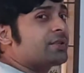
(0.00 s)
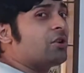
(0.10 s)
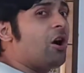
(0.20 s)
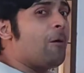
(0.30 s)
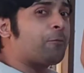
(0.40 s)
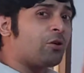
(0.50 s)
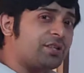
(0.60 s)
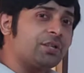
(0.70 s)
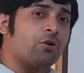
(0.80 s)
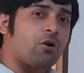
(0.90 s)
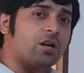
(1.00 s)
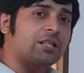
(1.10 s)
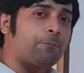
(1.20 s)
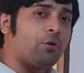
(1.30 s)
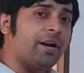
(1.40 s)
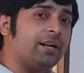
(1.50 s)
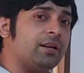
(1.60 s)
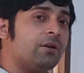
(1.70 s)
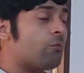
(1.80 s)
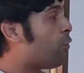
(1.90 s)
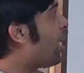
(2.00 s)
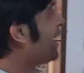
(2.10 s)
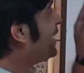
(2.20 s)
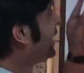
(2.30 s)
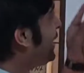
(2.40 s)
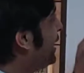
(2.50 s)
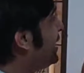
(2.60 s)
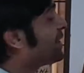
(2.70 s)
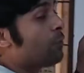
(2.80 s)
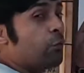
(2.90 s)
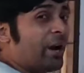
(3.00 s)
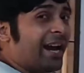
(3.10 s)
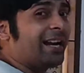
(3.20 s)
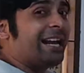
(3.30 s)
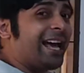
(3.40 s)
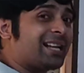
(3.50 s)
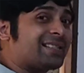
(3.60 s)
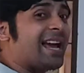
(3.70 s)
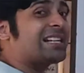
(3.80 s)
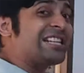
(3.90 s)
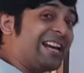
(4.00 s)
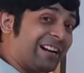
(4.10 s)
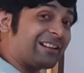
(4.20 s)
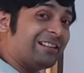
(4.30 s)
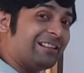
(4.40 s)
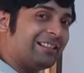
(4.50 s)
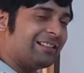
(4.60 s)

So, of course, you got the point. Why is when exact here?